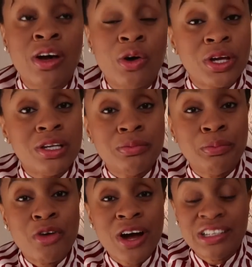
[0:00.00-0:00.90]
Okay, the
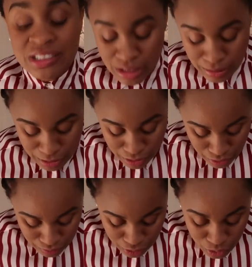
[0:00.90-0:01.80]
brand
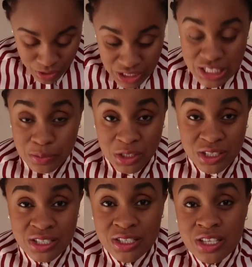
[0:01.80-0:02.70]
of this one is
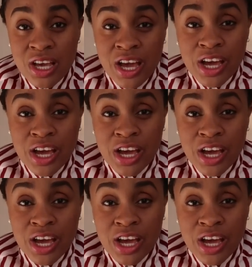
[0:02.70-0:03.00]
PCs.